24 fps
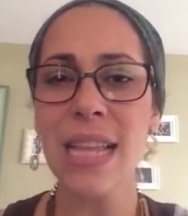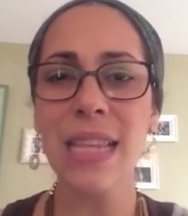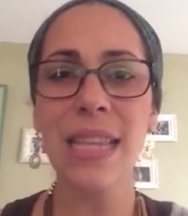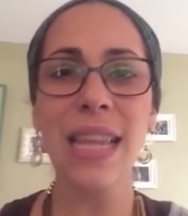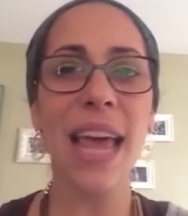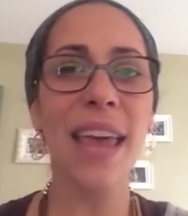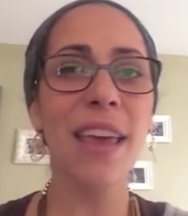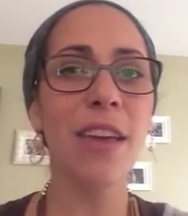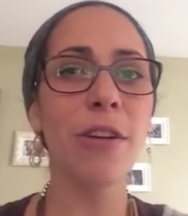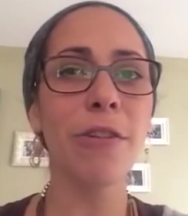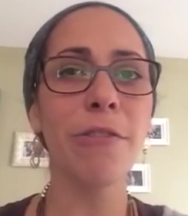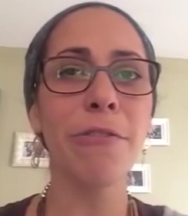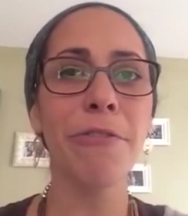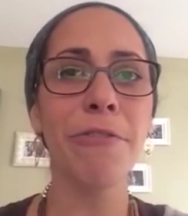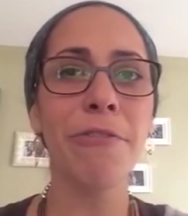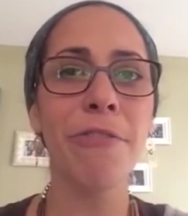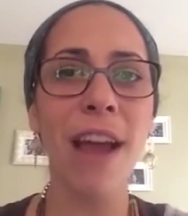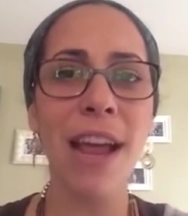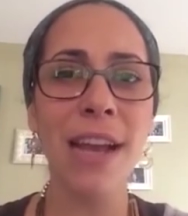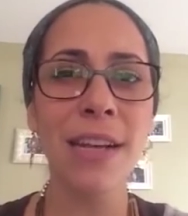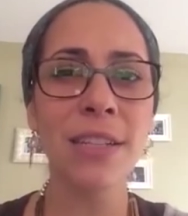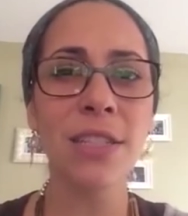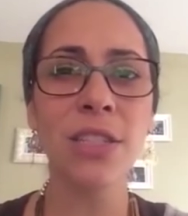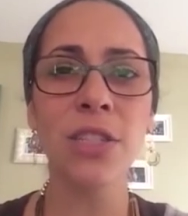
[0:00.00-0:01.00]
Let your
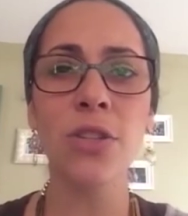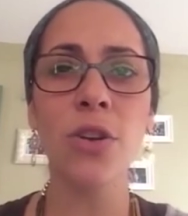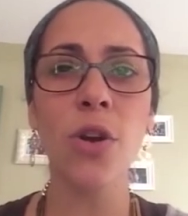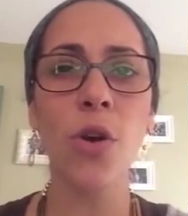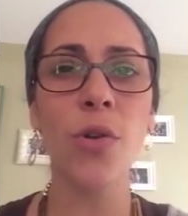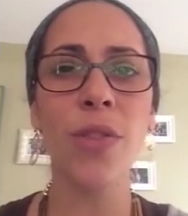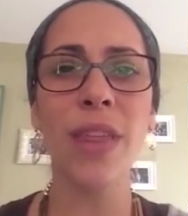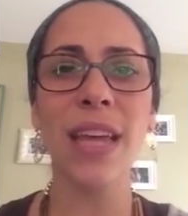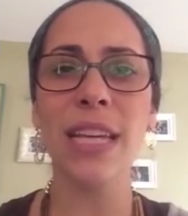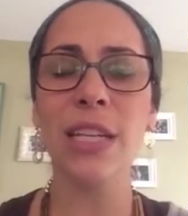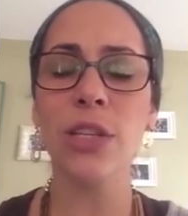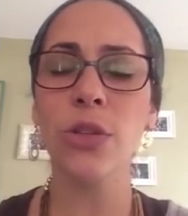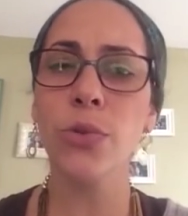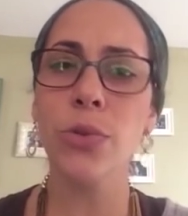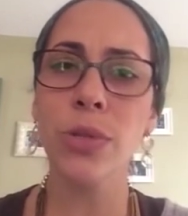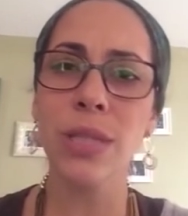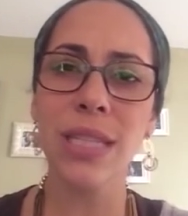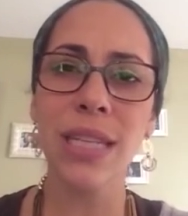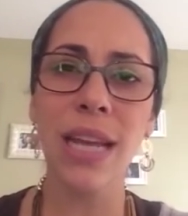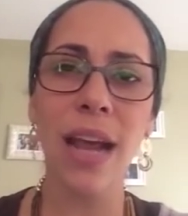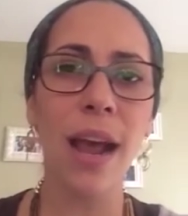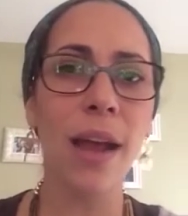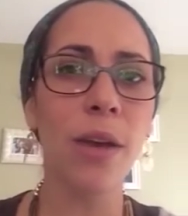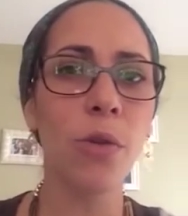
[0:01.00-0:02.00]
friends know that you
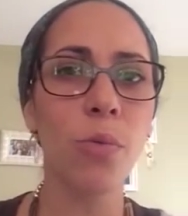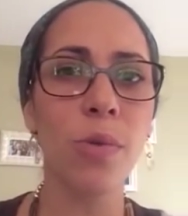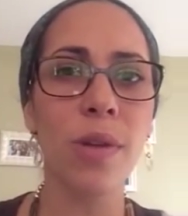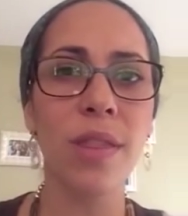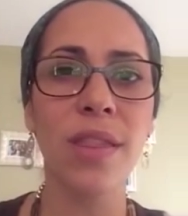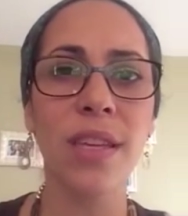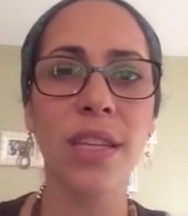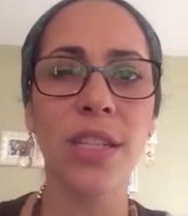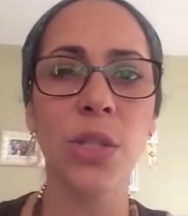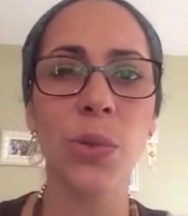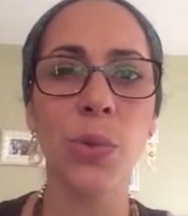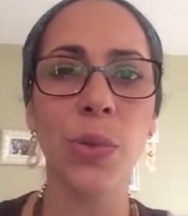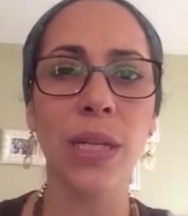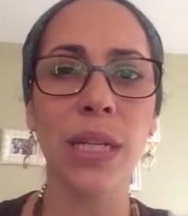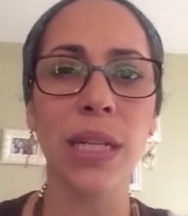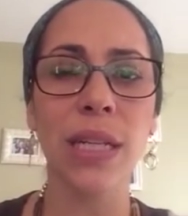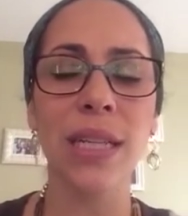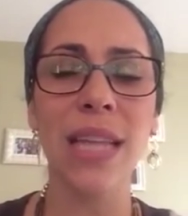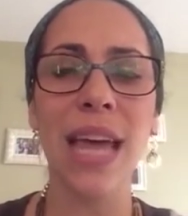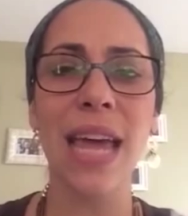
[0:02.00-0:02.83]
stand with Israel.